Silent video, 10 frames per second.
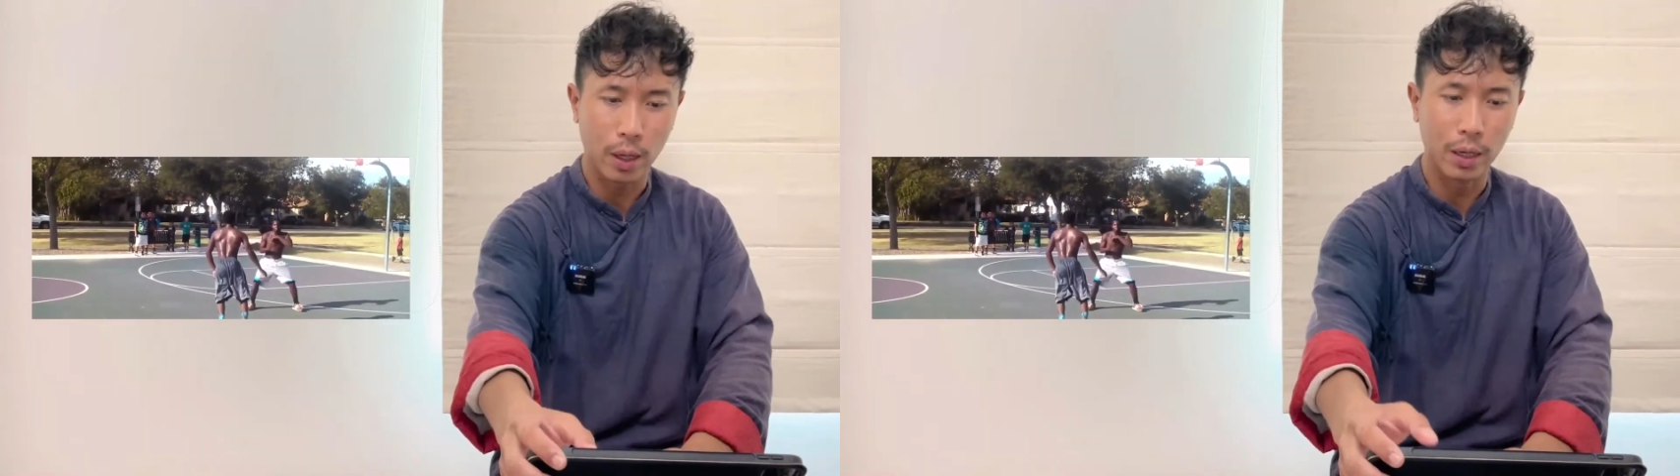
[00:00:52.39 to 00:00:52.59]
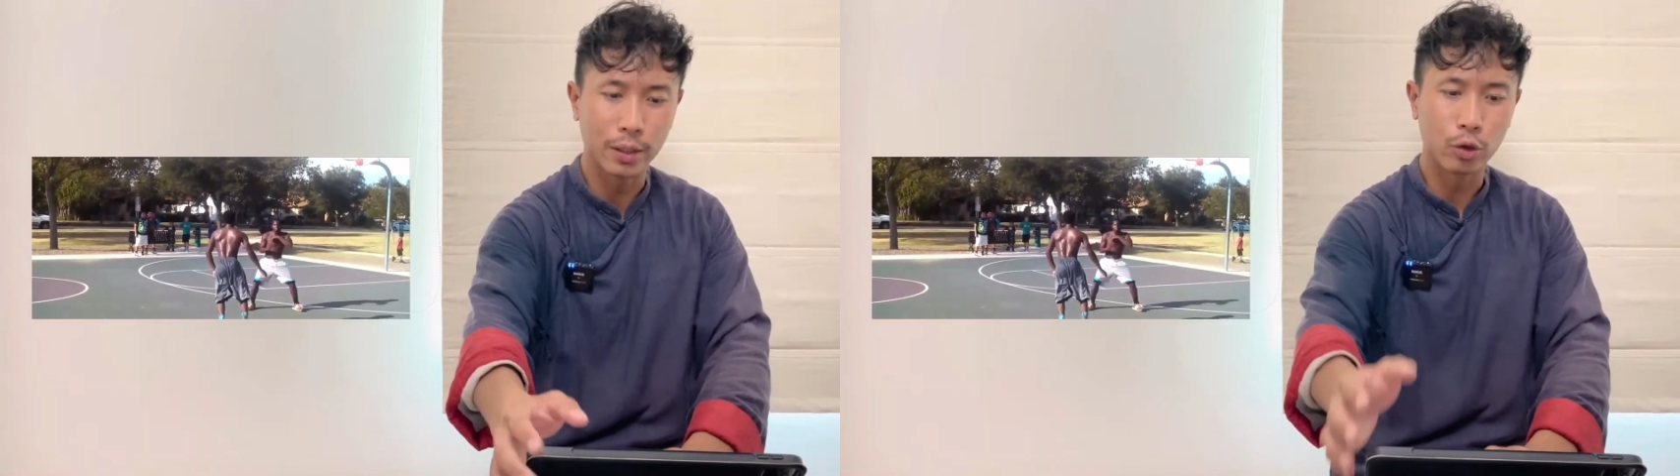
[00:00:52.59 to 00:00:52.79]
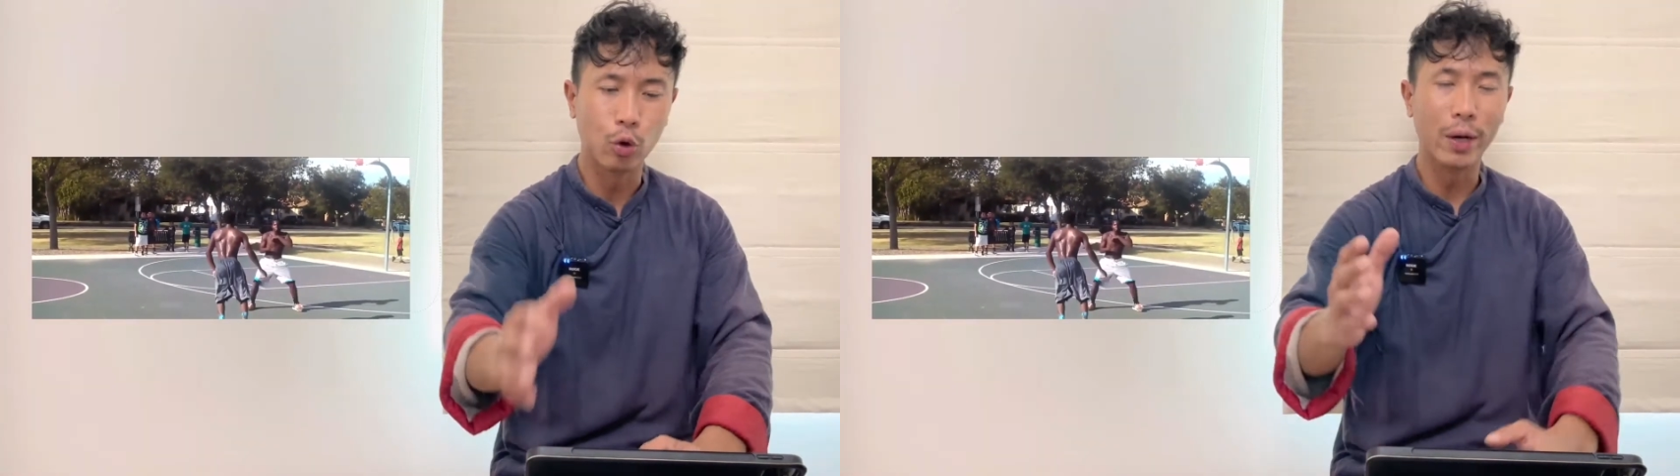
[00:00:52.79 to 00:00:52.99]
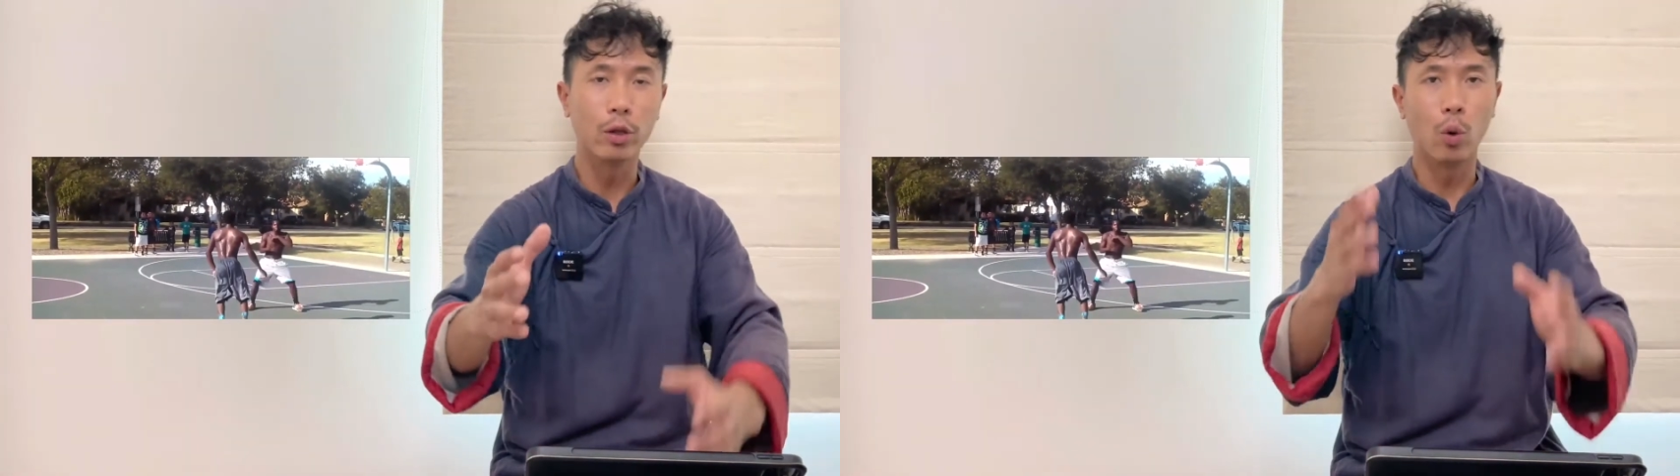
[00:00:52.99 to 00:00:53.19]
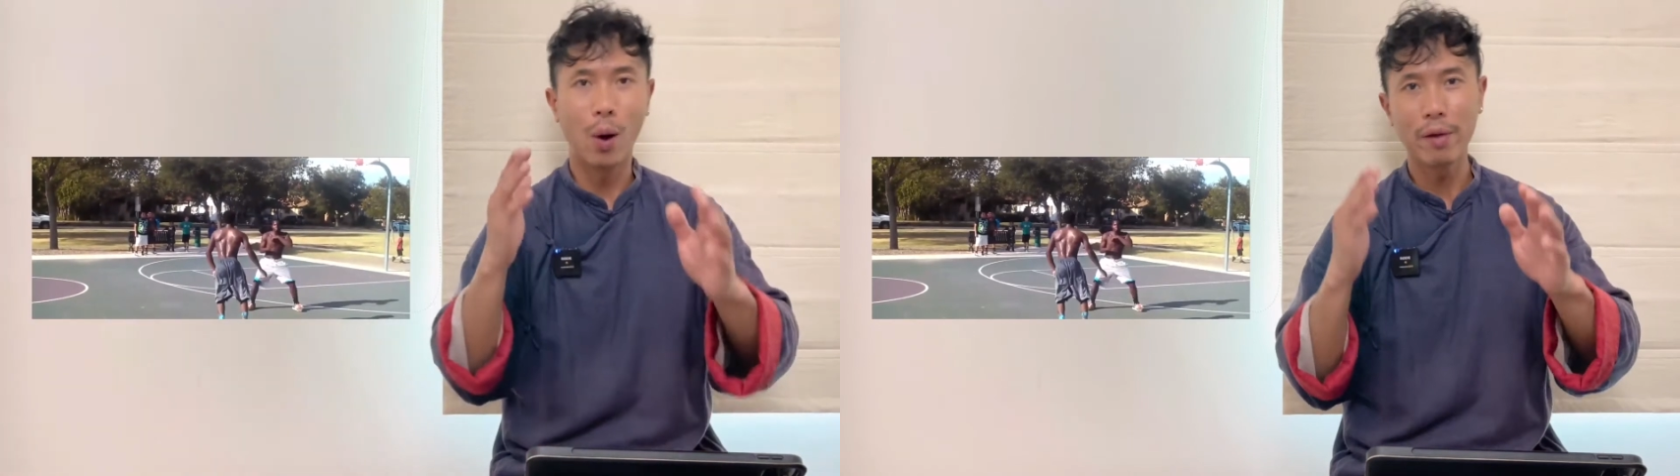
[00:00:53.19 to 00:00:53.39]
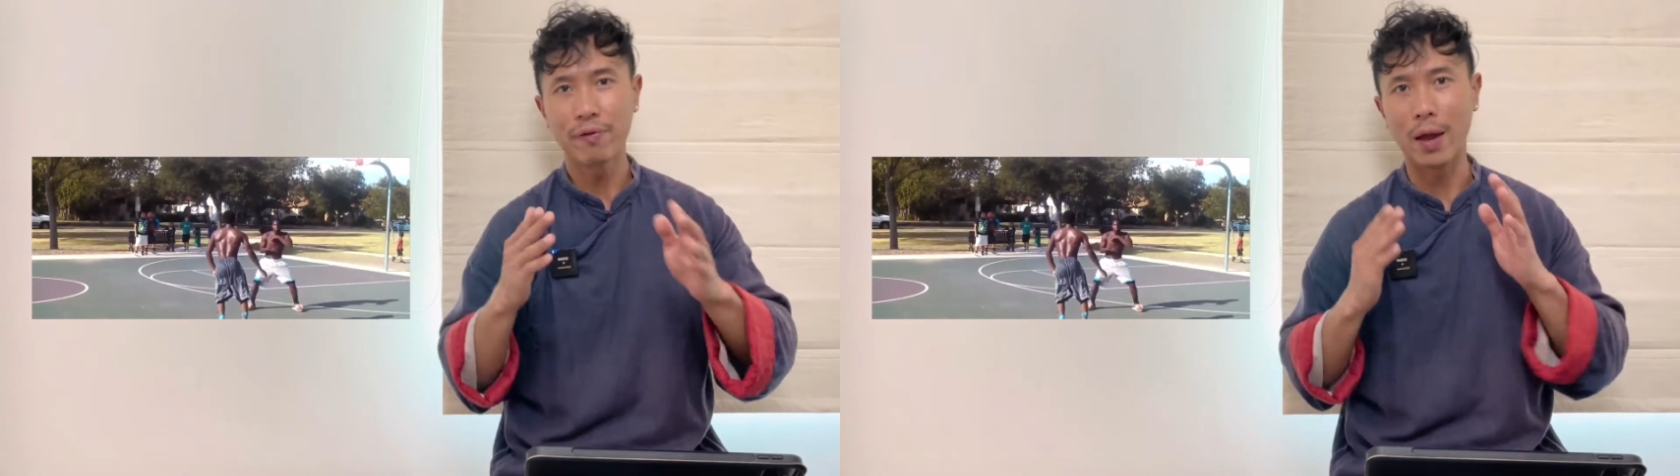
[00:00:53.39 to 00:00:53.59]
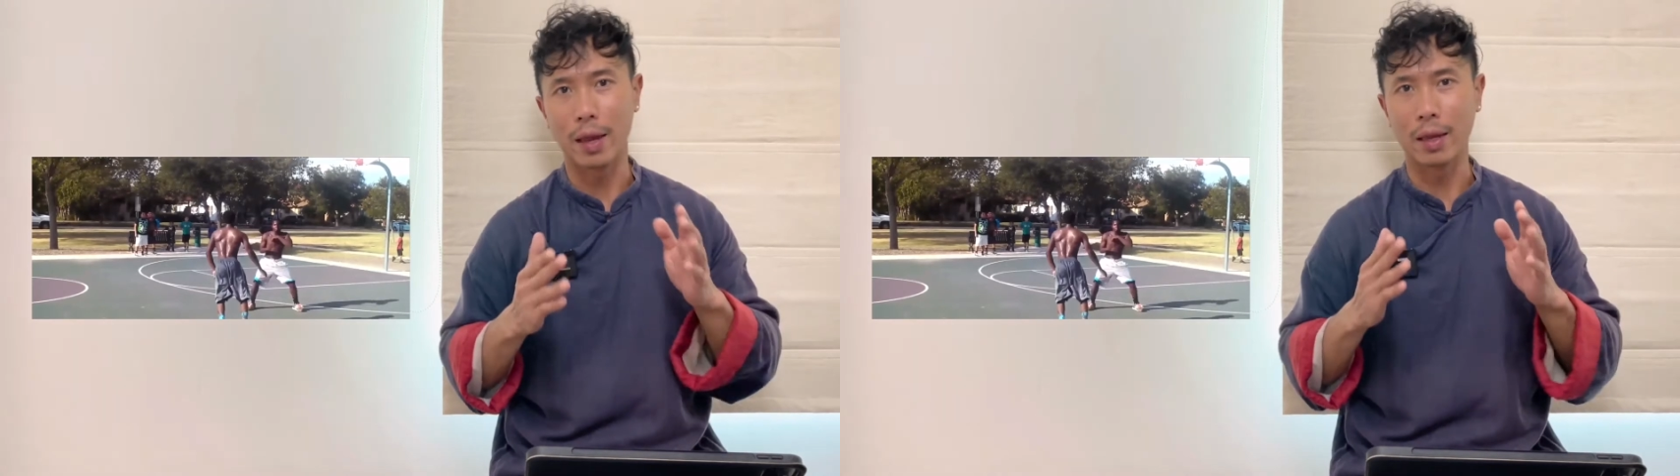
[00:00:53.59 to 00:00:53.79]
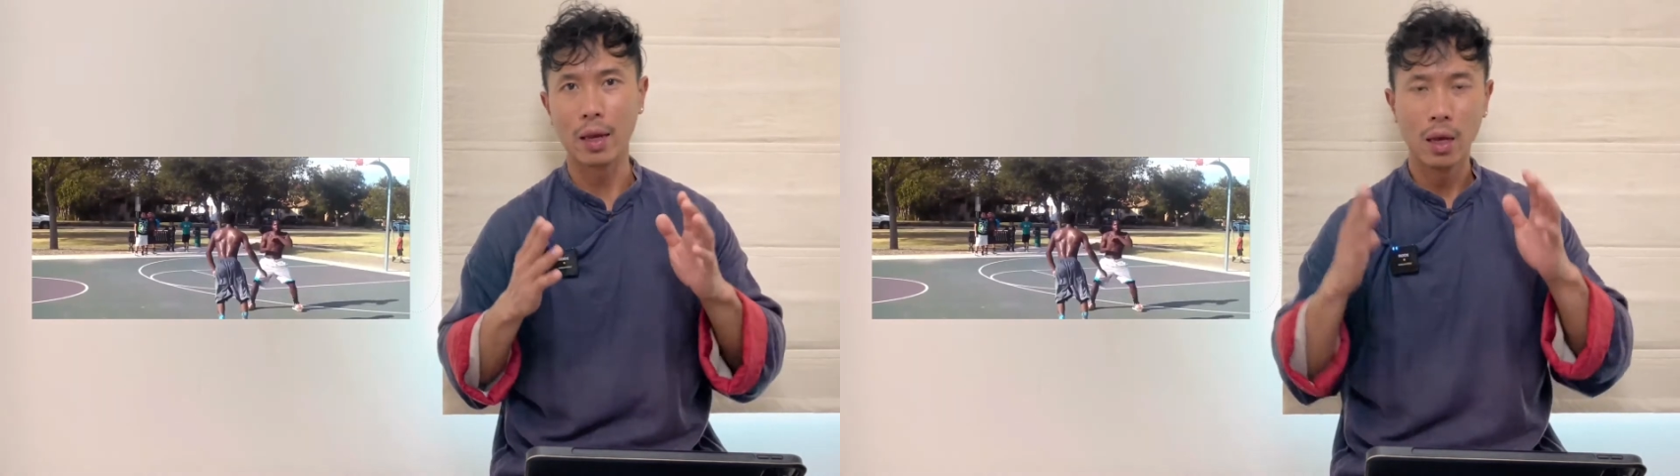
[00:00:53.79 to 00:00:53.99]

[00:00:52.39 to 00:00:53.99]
he's doing the right thing,